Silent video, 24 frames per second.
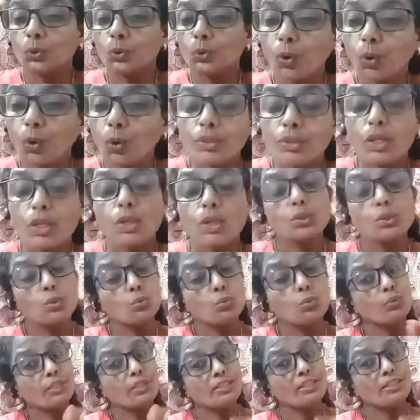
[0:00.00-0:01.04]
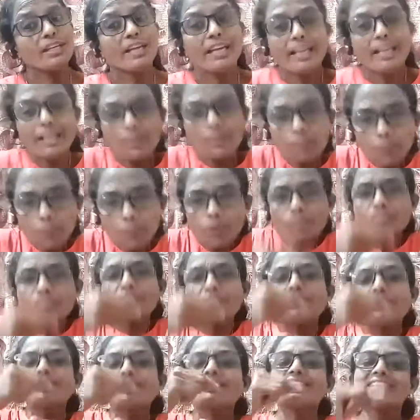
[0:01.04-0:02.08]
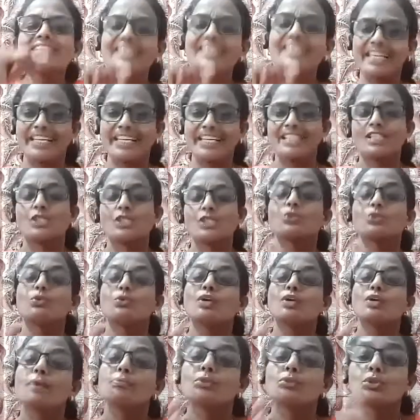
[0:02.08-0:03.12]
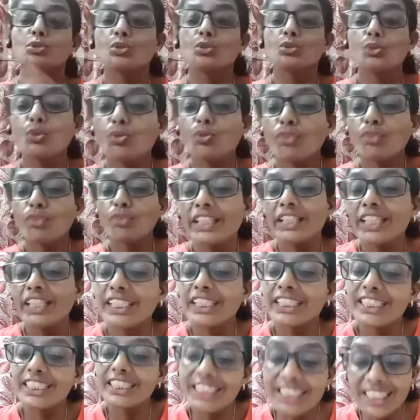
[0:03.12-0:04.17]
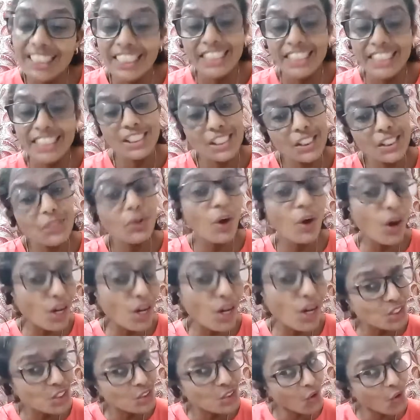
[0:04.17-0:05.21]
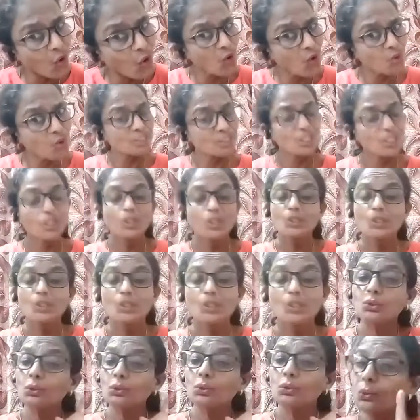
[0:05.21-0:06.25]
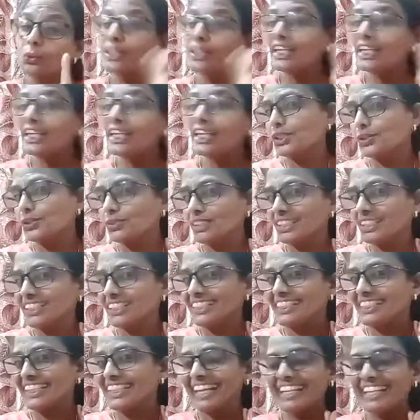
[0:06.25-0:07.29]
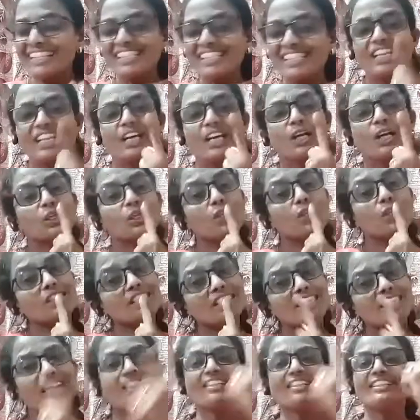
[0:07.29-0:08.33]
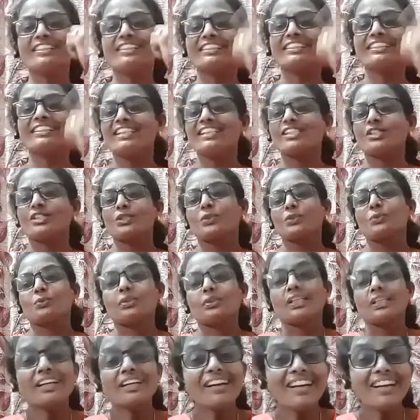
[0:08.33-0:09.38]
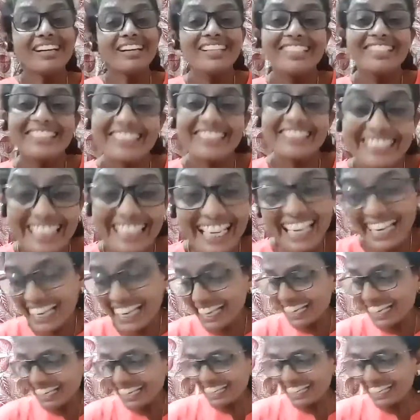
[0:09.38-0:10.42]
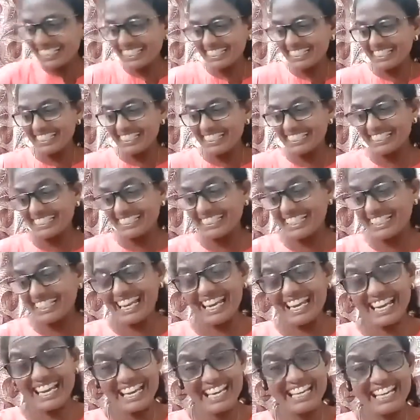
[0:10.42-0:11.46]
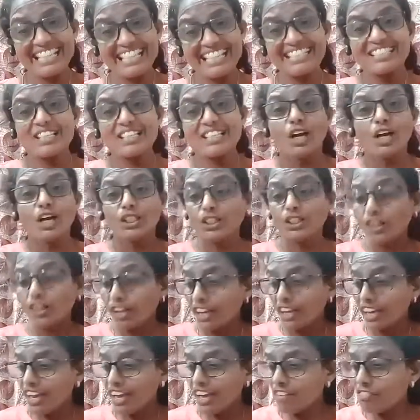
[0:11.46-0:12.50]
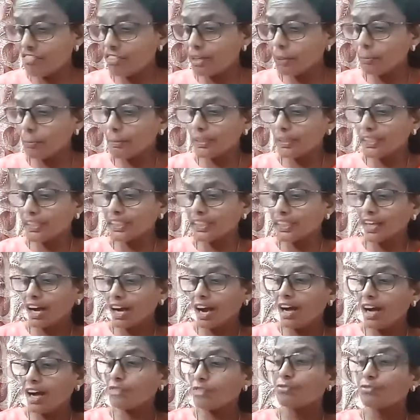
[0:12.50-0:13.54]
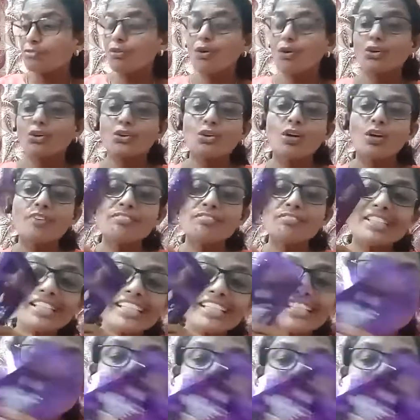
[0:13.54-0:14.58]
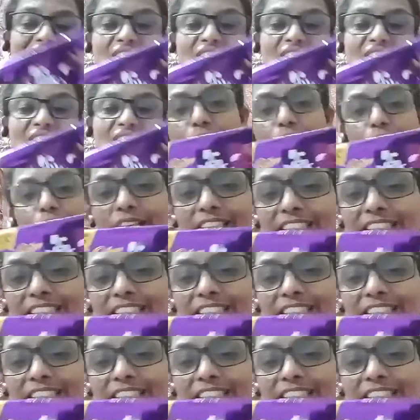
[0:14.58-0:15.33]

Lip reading: on. So with the help of the taste, you come to know whether it is tasty or not. So who tells you the taste? Your tongue tells you the taste. Yes. Now everybody are fond of this. What is